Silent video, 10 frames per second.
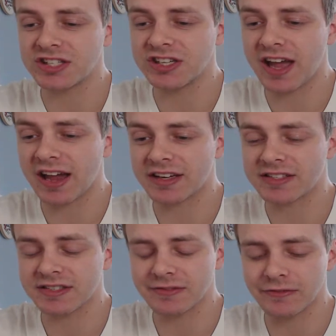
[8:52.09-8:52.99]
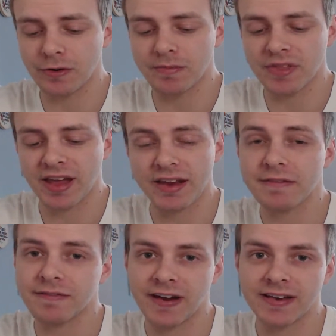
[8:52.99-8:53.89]
GX from the
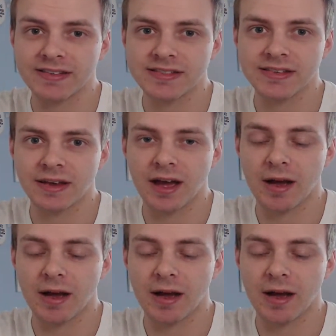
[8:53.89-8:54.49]
Hidden Fates